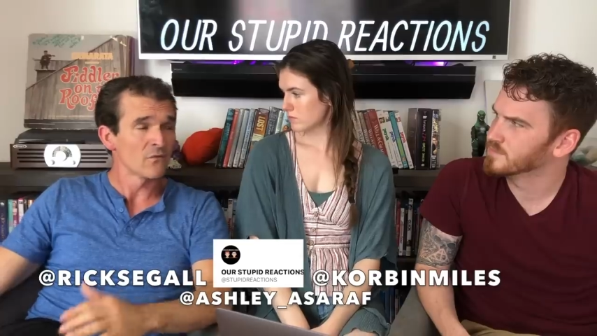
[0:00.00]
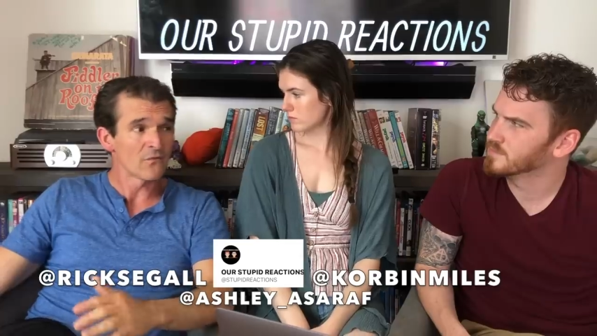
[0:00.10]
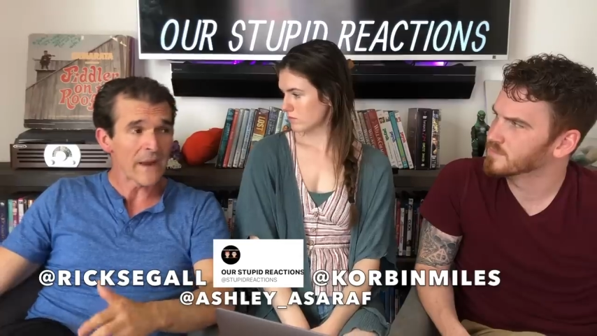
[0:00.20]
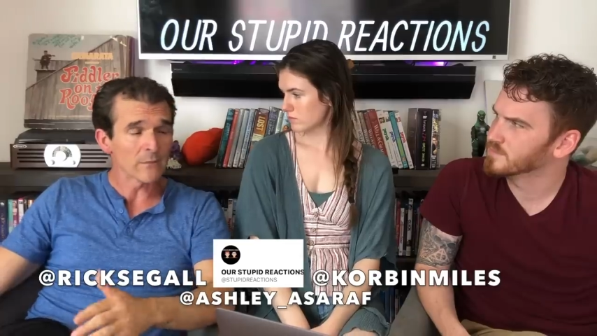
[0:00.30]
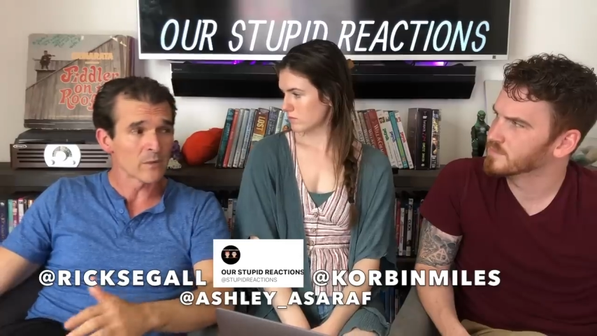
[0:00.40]

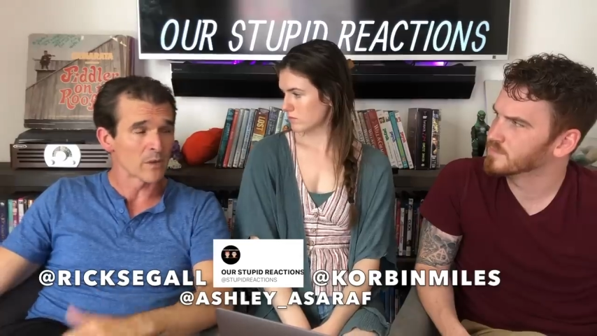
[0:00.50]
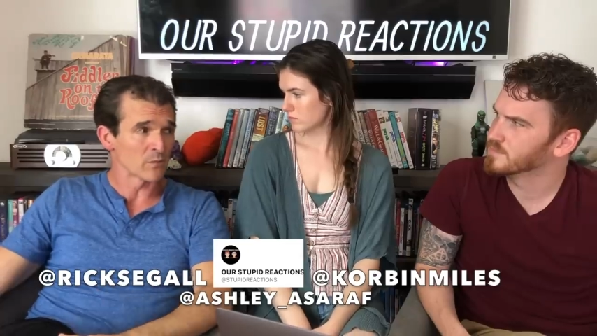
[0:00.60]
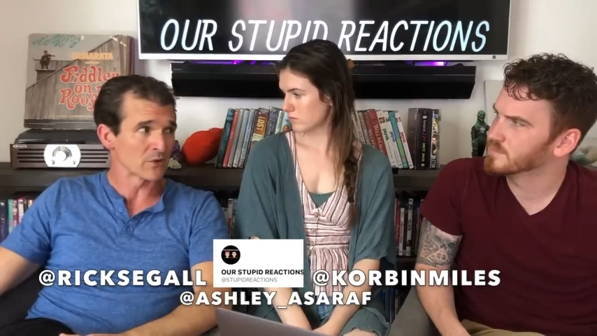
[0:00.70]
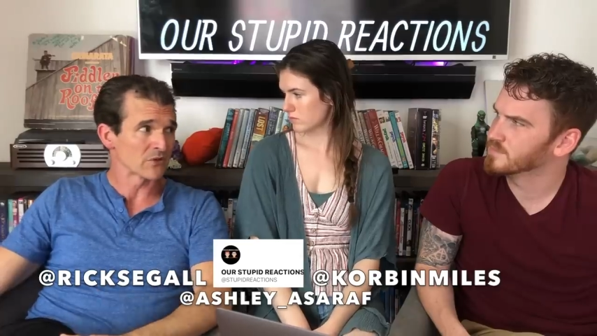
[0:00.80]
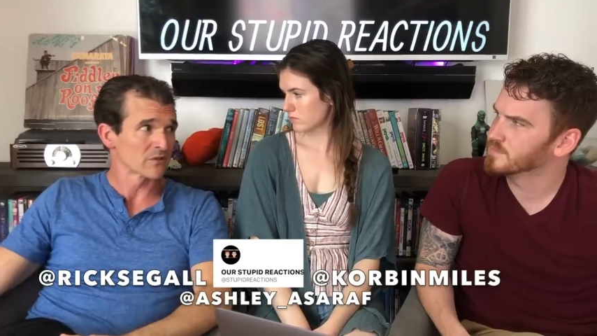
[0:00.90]
Speaker 1: family
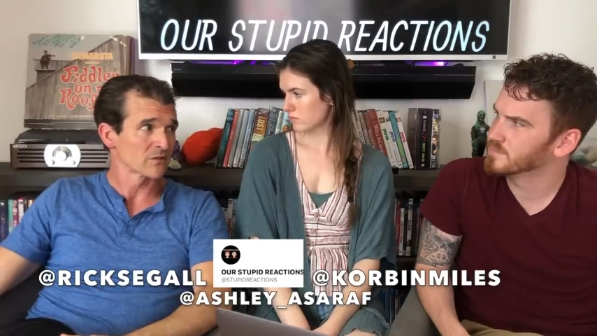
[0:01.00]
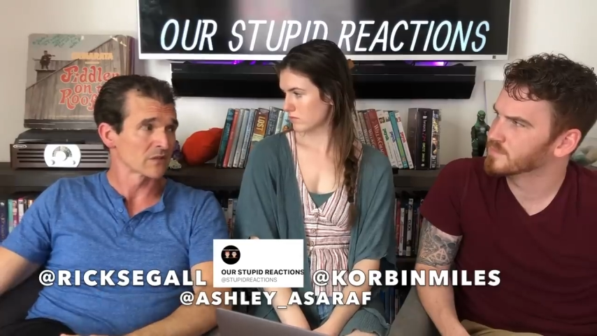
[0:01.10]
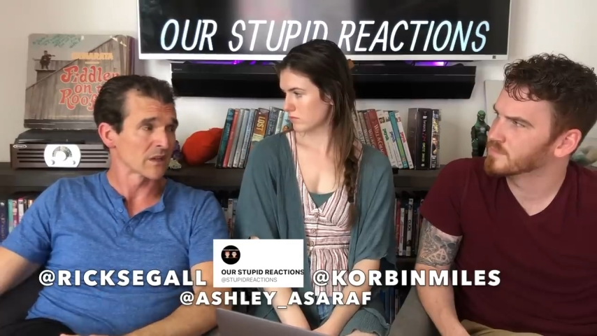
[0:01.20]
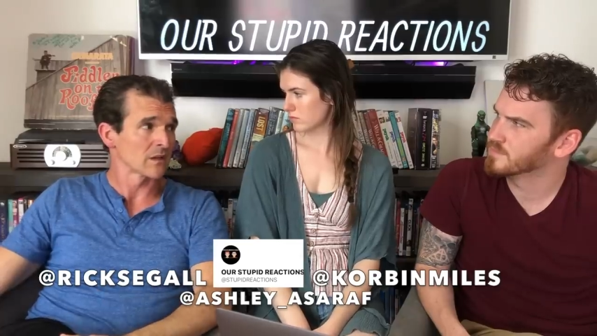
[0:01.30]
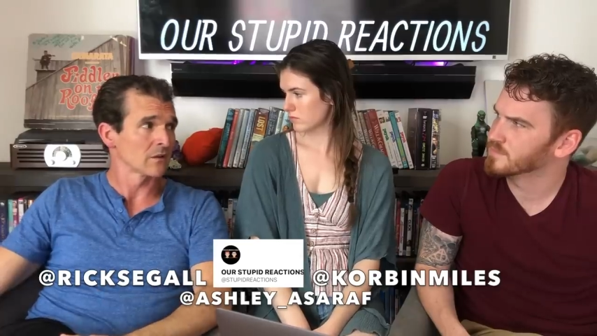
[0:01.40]
members
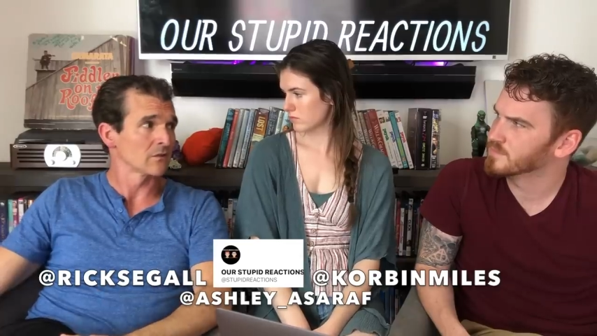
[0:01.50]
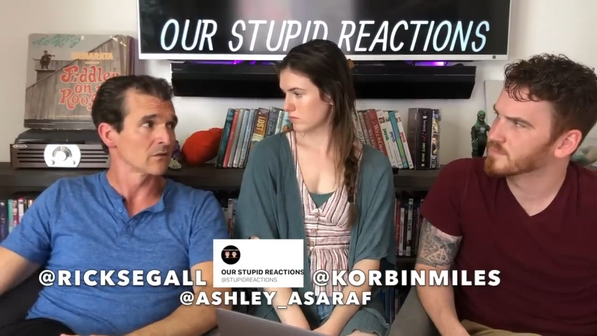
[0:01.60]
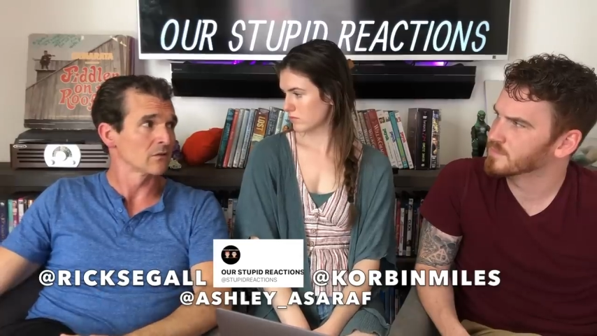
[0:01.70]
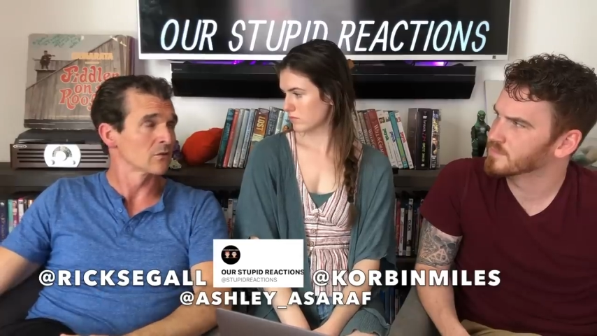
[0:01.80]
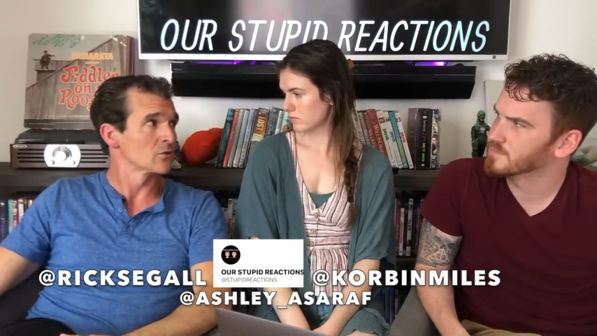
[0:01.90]

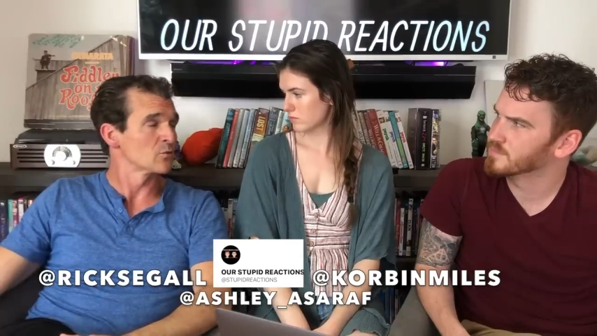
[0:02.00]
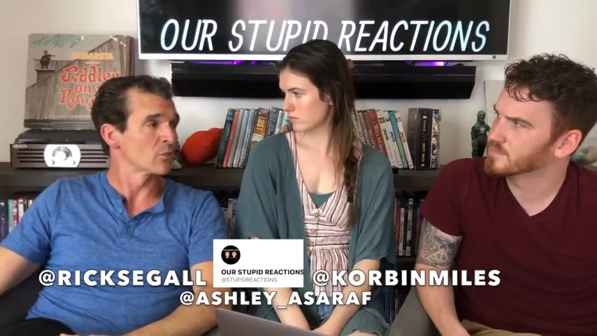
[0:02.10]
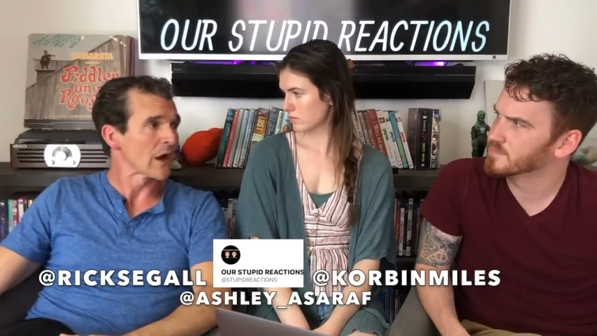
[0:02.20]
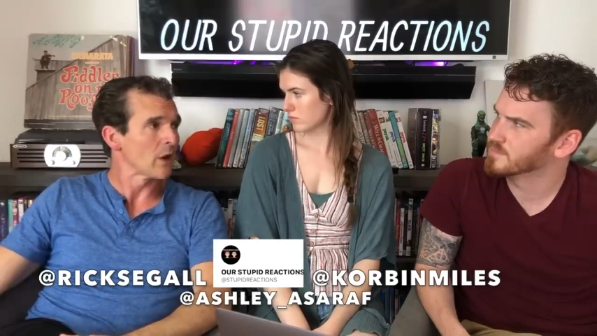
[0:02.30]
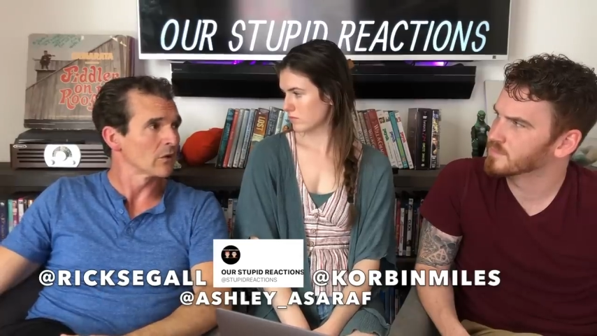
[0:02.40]
saying you're
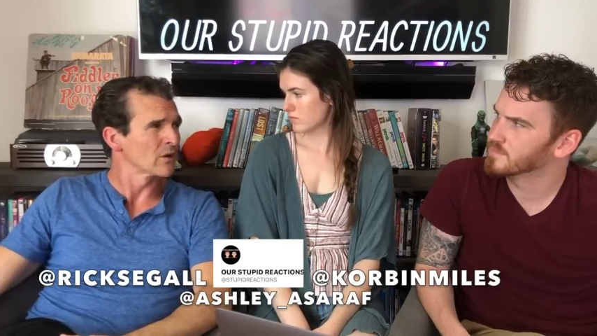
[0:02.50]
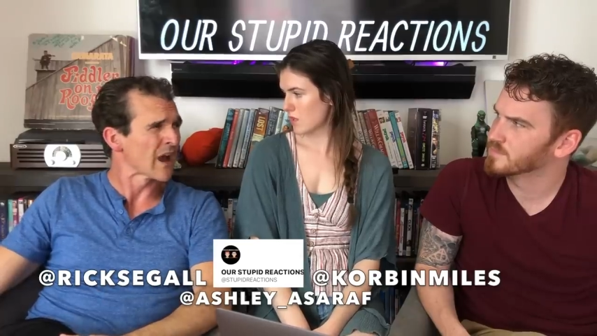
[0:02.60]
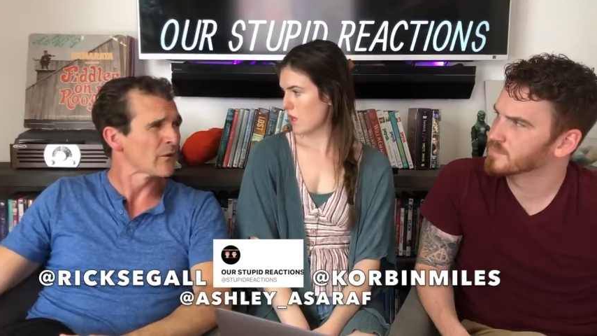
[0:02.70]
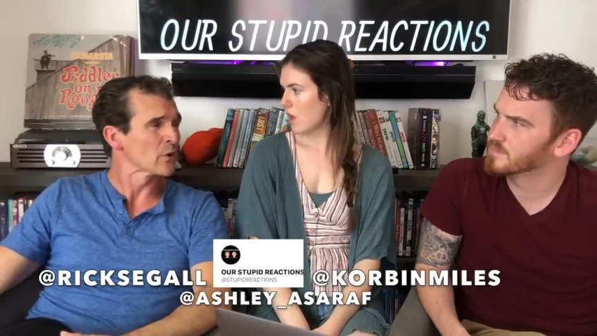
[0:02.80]
too brown.